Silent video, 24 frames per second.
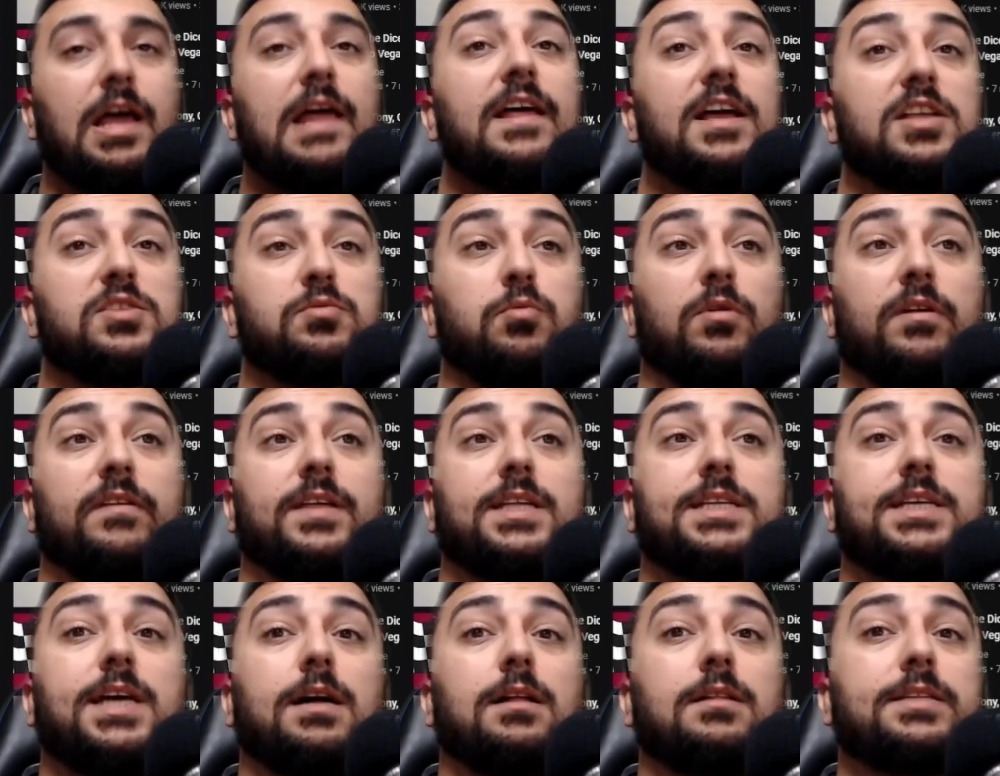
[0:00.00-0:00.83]
It's one of the
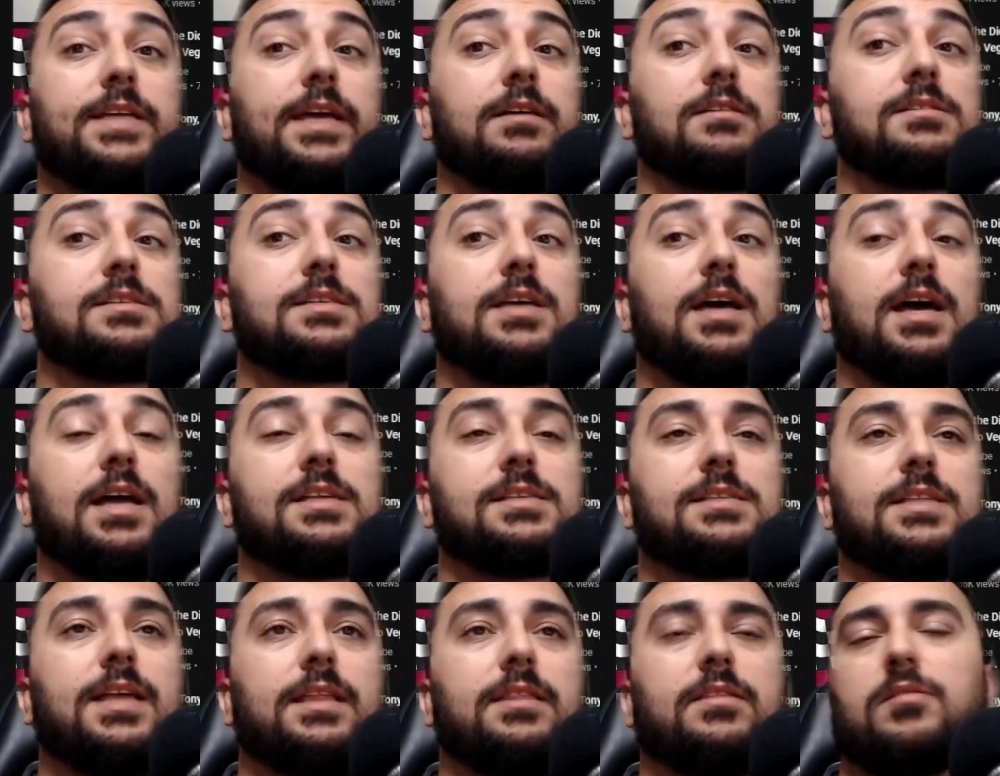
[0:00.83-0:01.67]
telltale
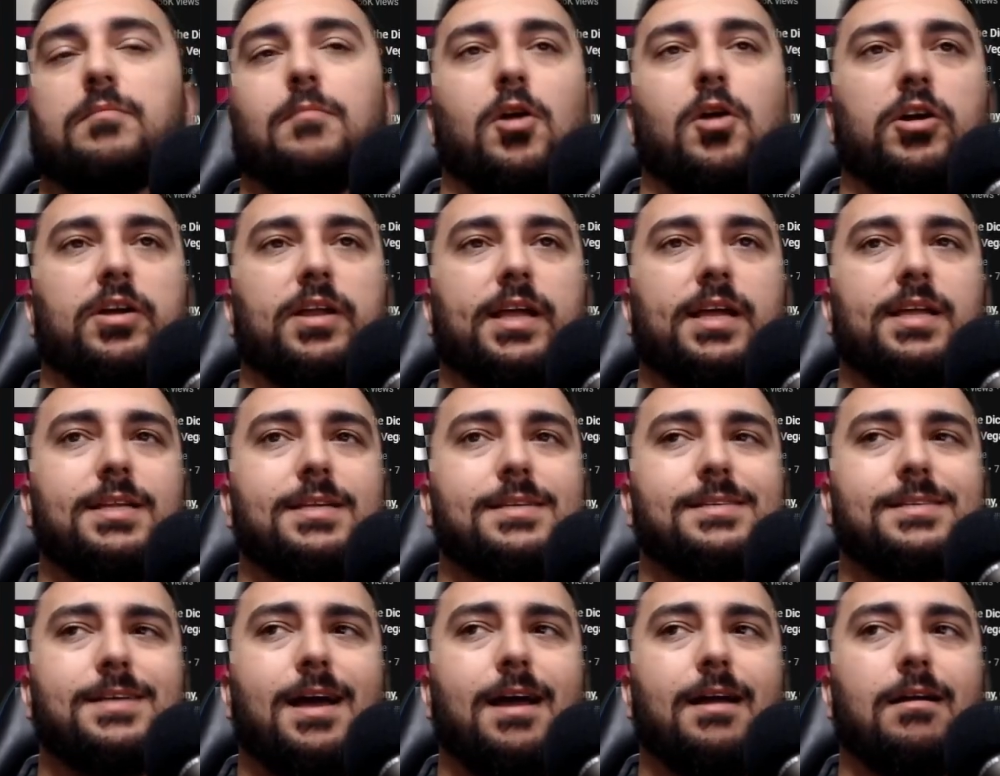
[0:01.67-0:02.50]
signs that they're marketing a
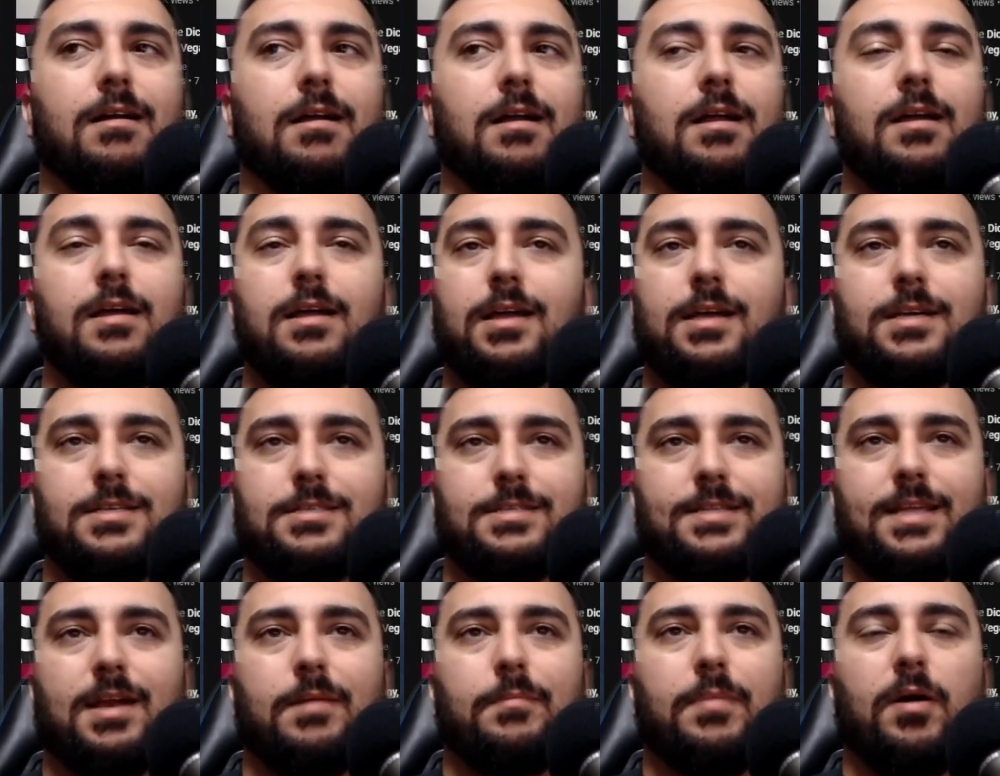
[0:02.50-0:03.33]
desire. It's
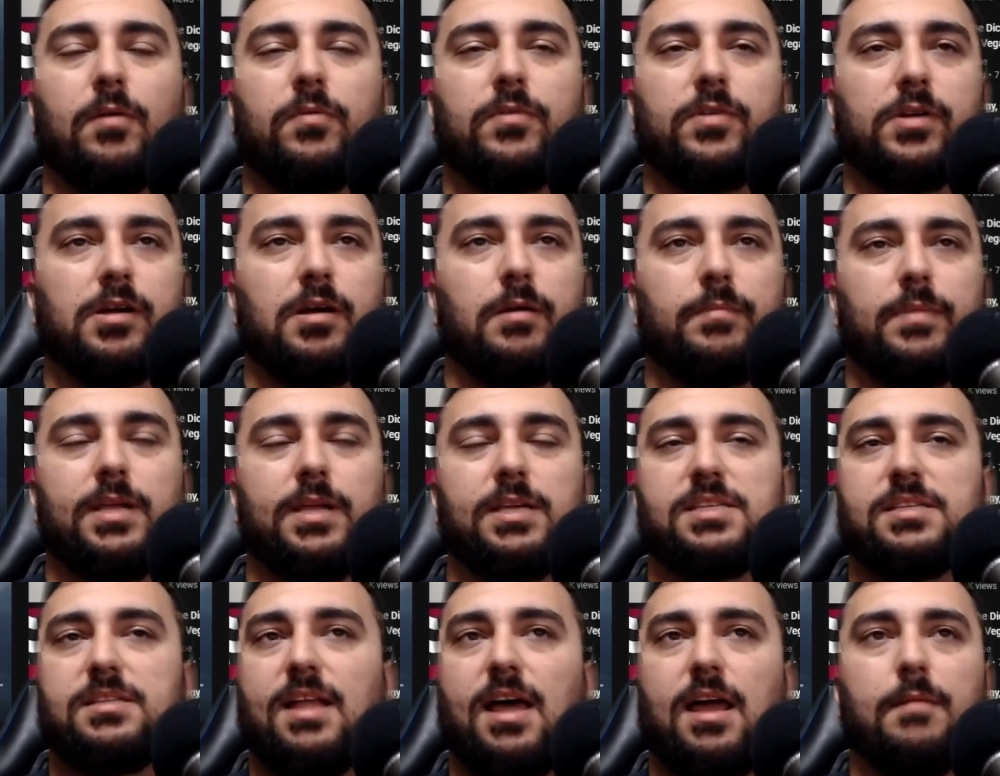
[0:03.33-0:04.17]
not about their company.
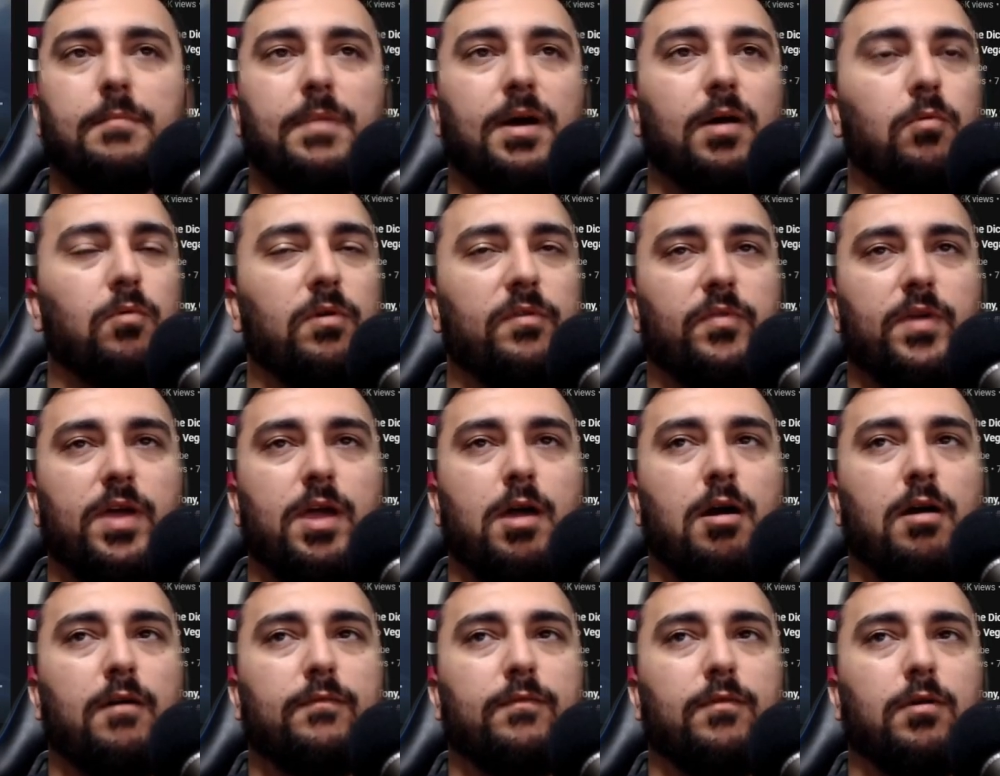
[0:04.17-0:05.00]
It's not about what they
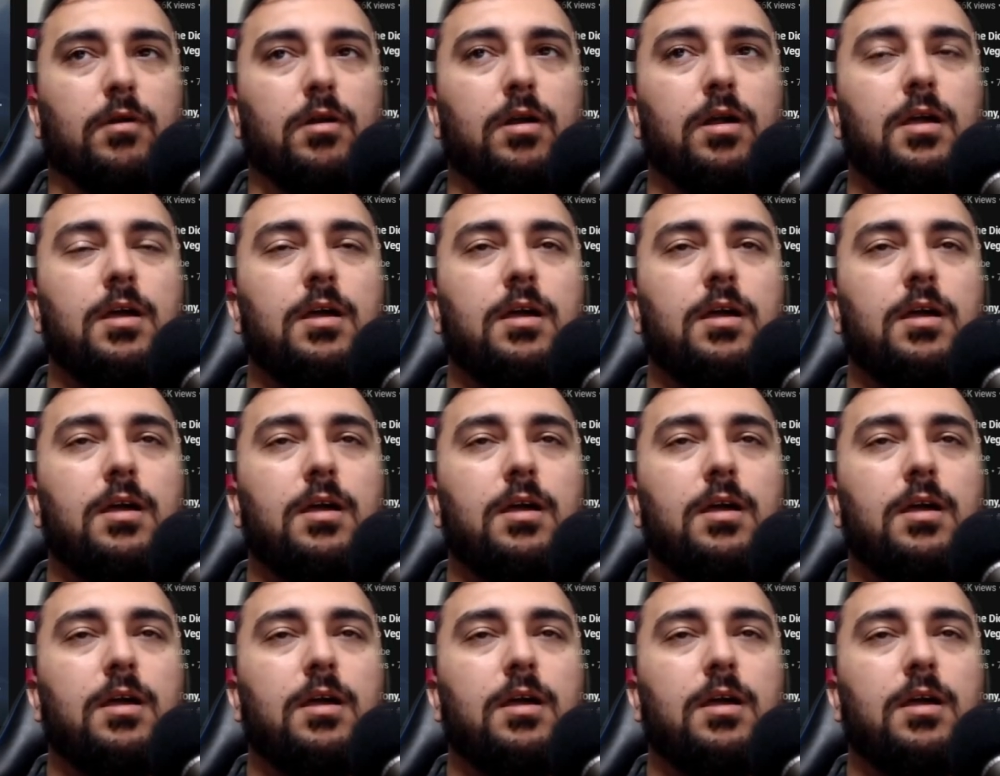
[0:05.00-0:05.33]
offer.